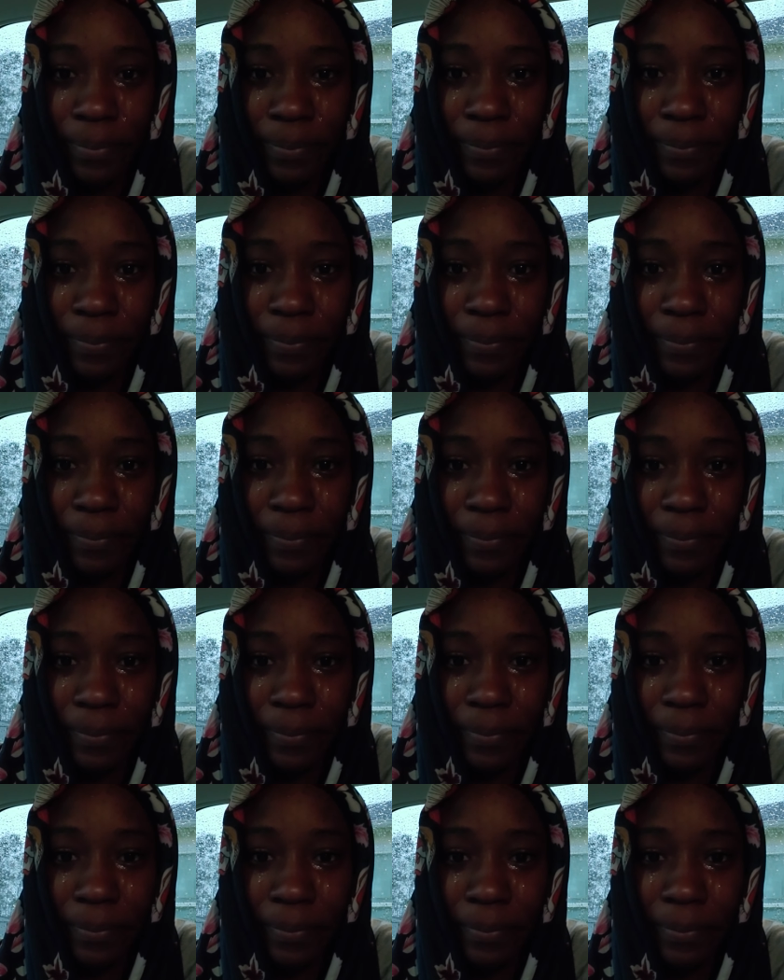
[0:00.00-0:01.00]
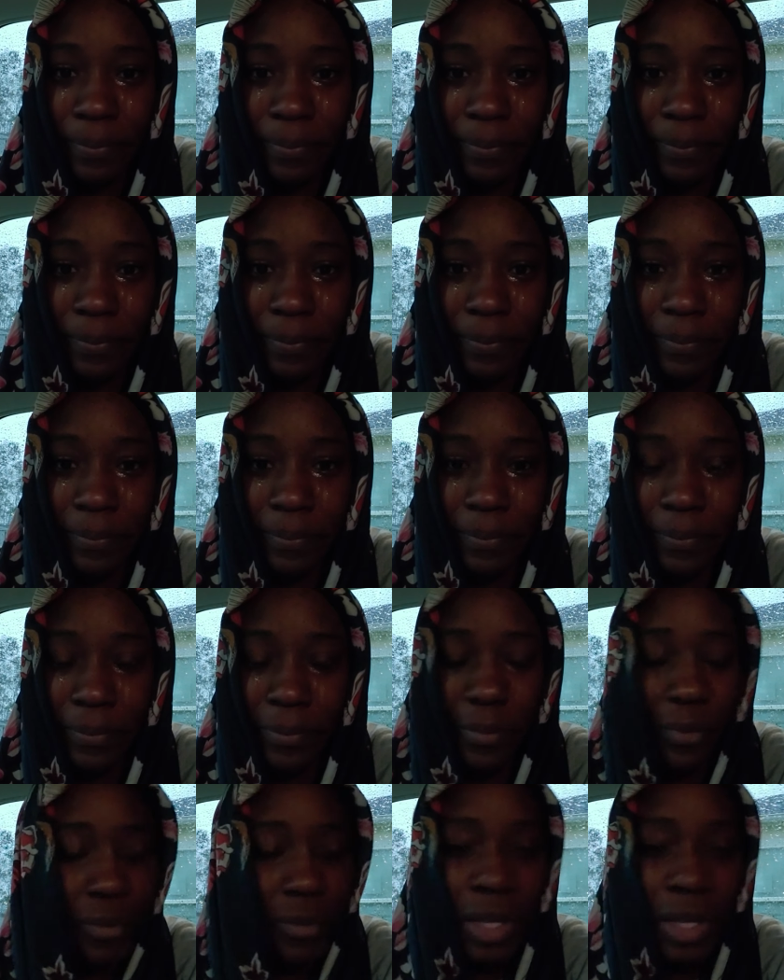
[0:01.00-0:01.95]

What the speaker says: Nobody speaks.